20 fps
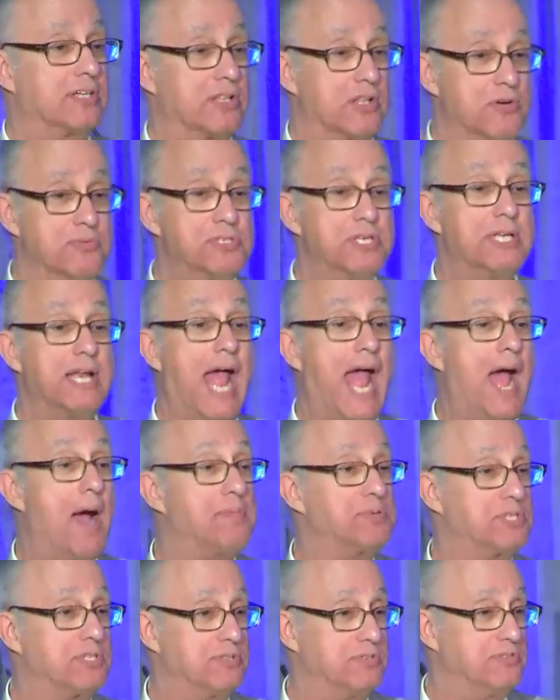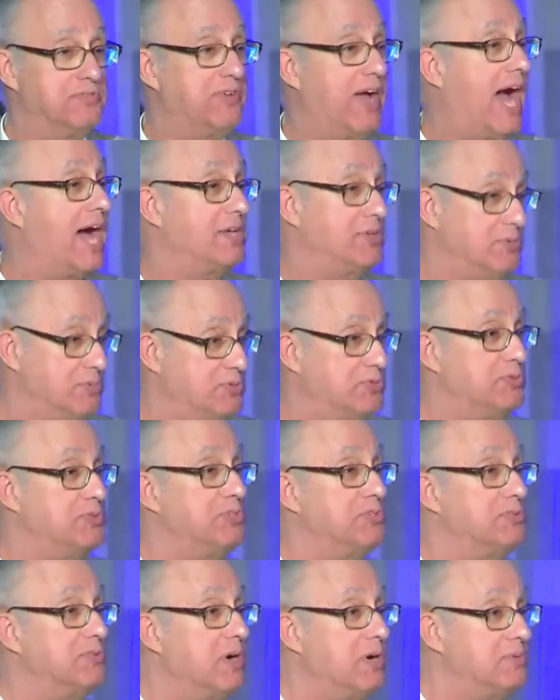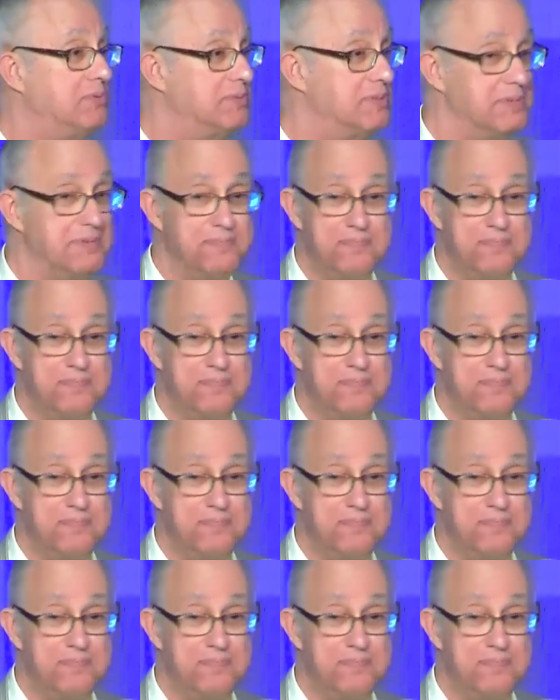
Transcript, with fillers: close in absolute value to your own.